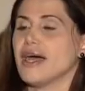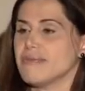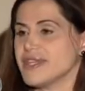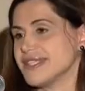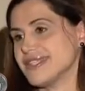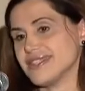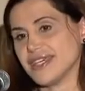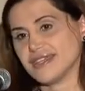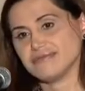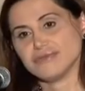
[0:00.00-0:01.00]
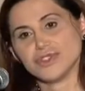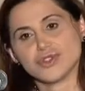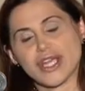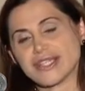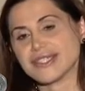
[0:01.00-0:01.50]
Um, this is a
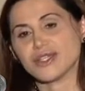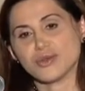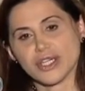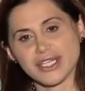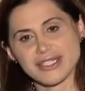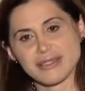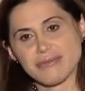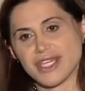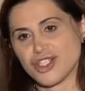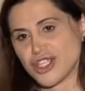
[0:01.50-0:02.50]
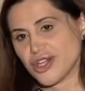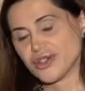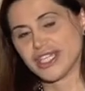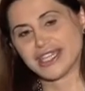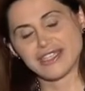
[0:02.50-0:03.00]
transient organism that
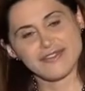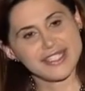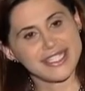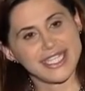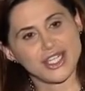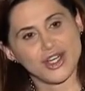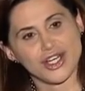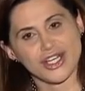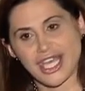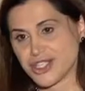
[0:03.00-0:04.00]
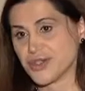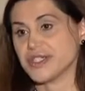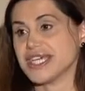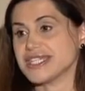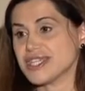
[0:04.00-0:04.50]
generally lives in our
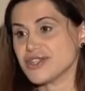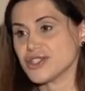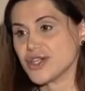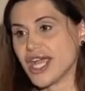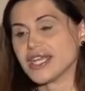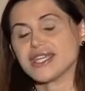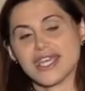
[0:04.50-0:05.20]
gastrointestinal tract,